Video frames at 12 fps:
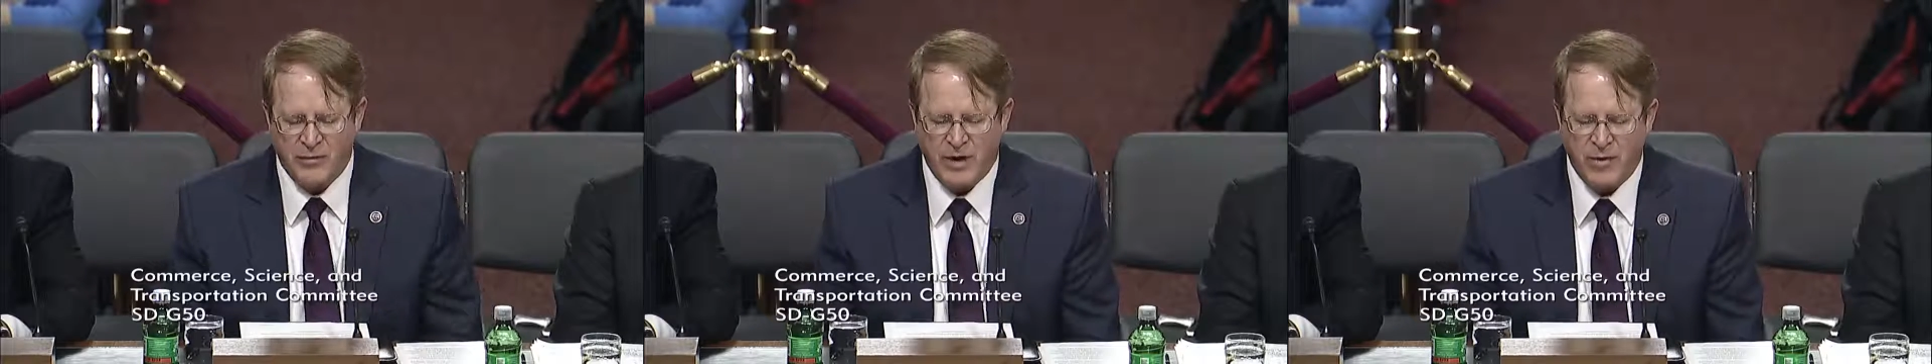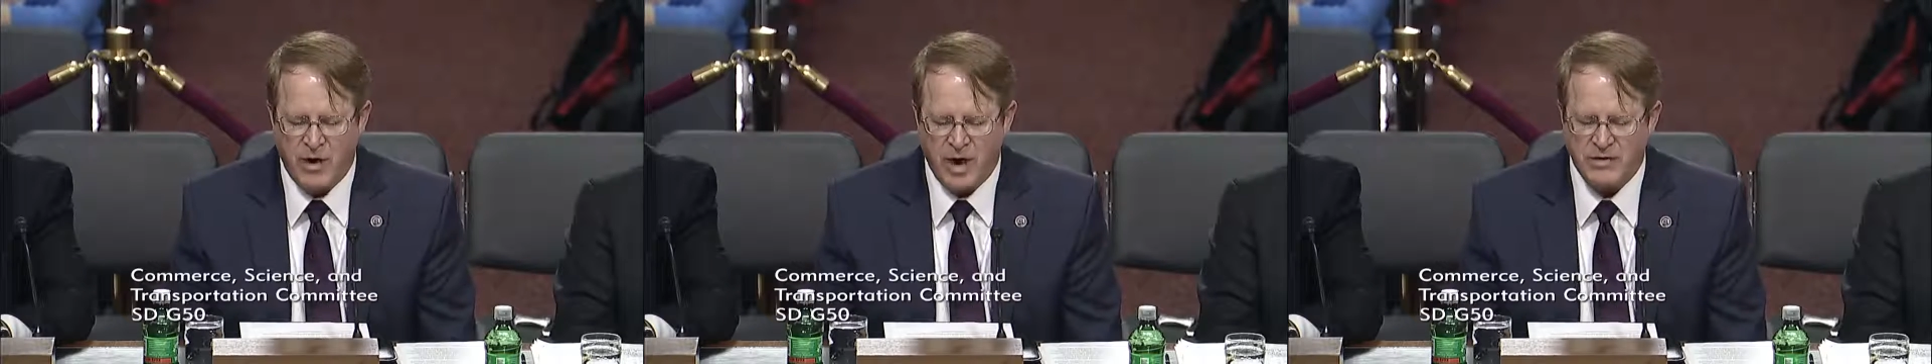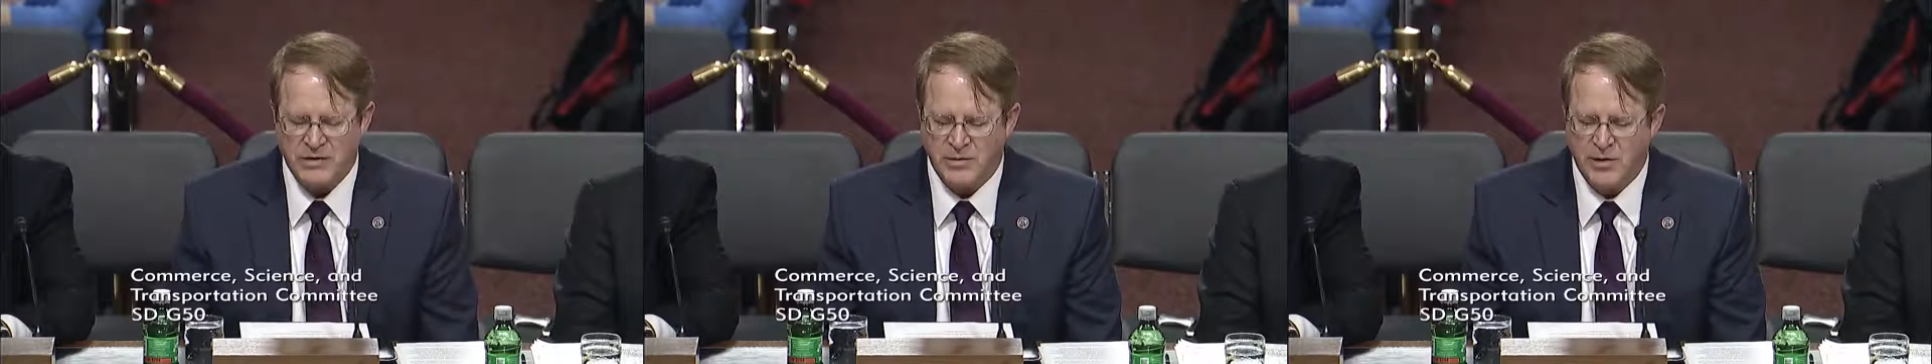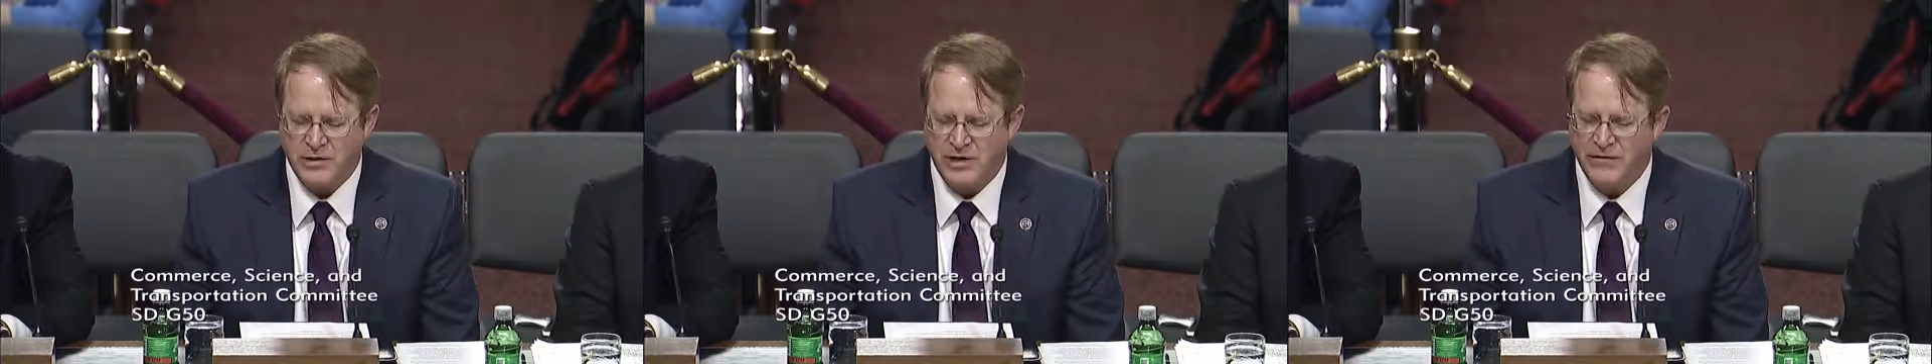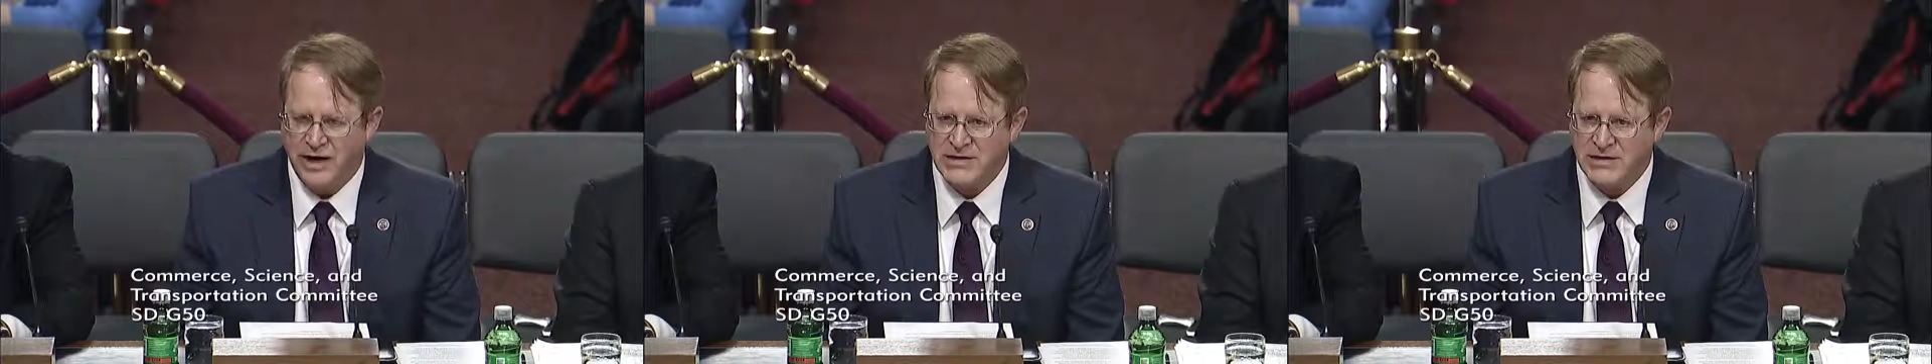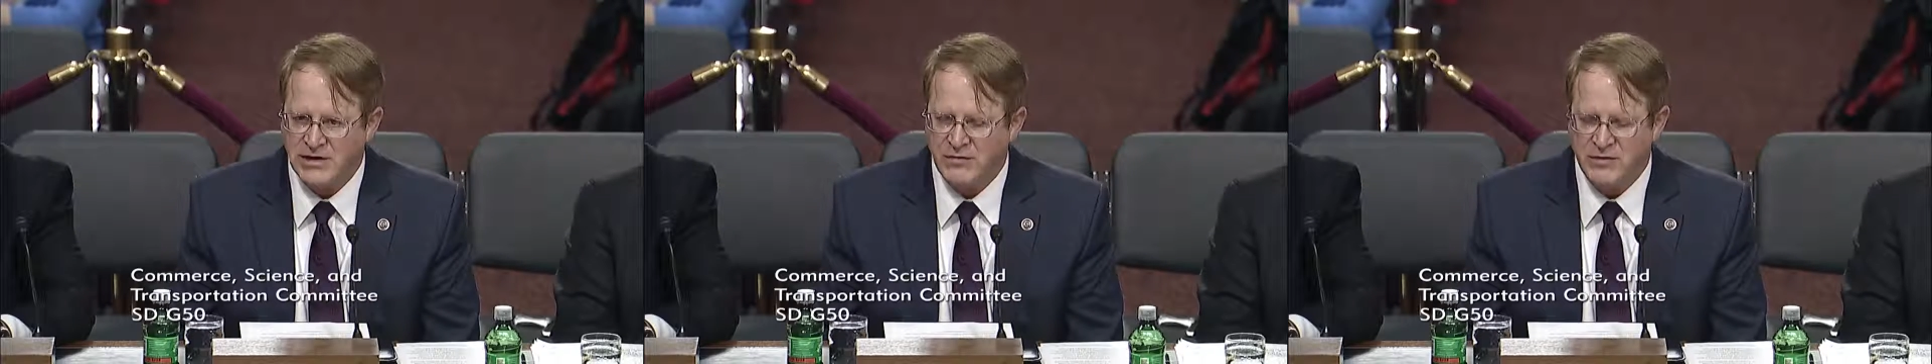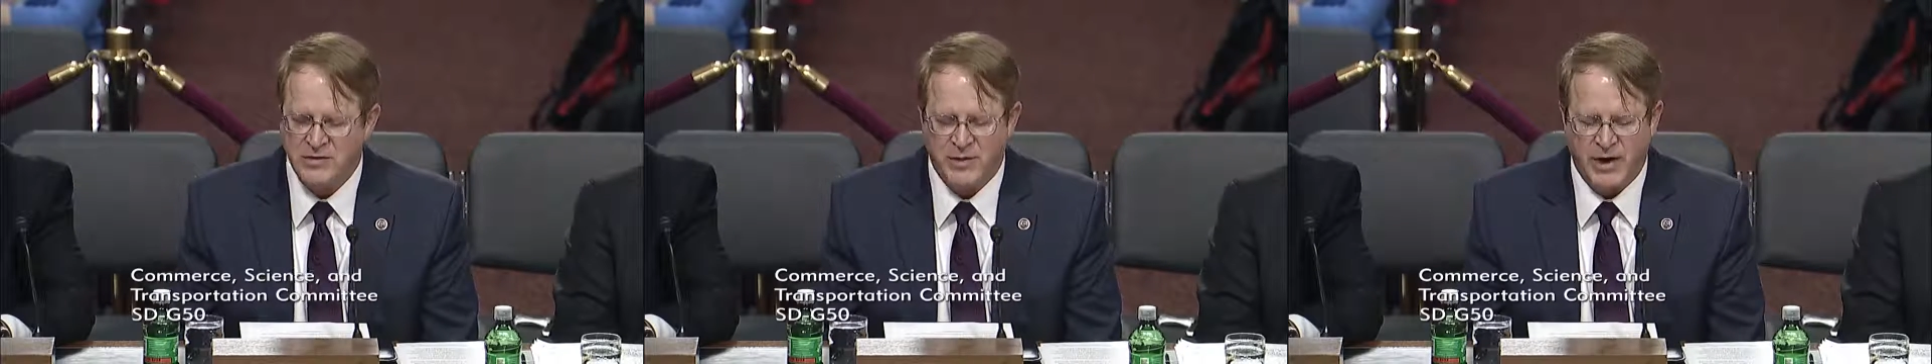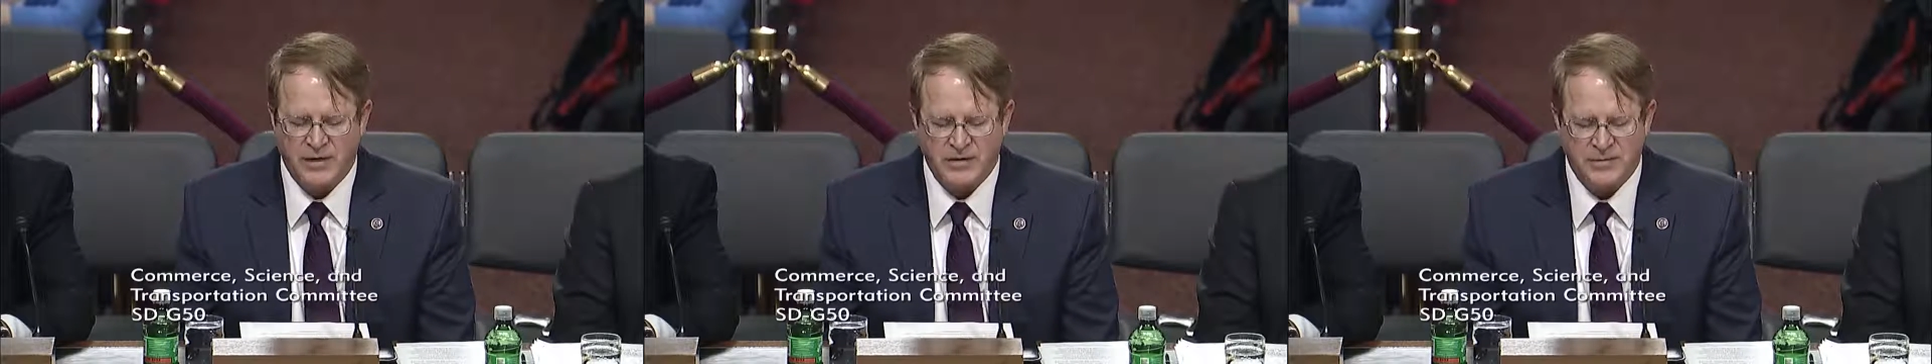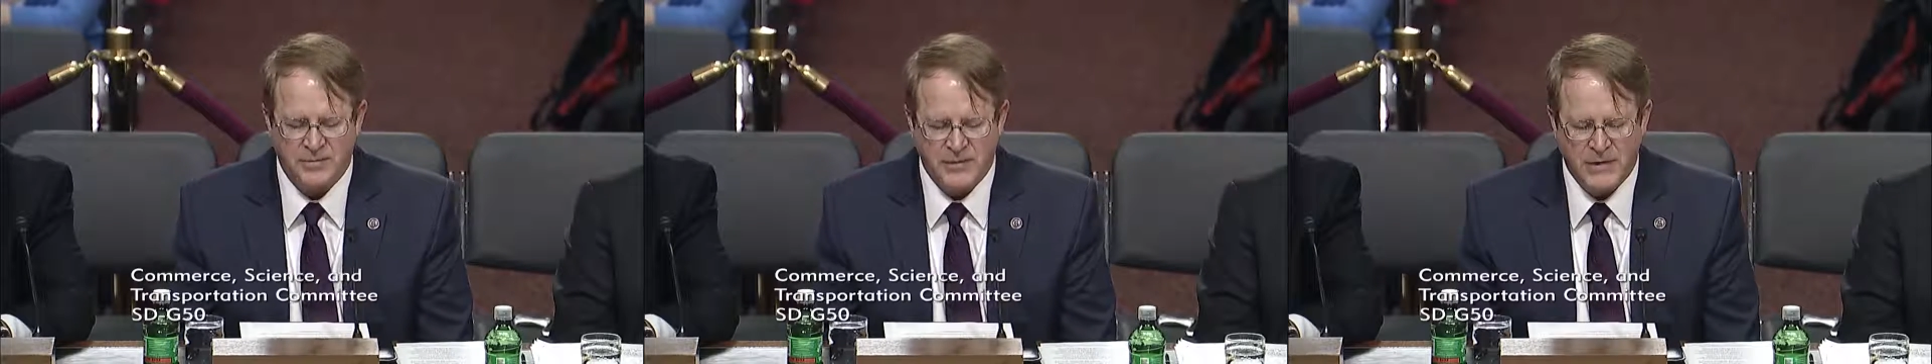requires a multifaceted response.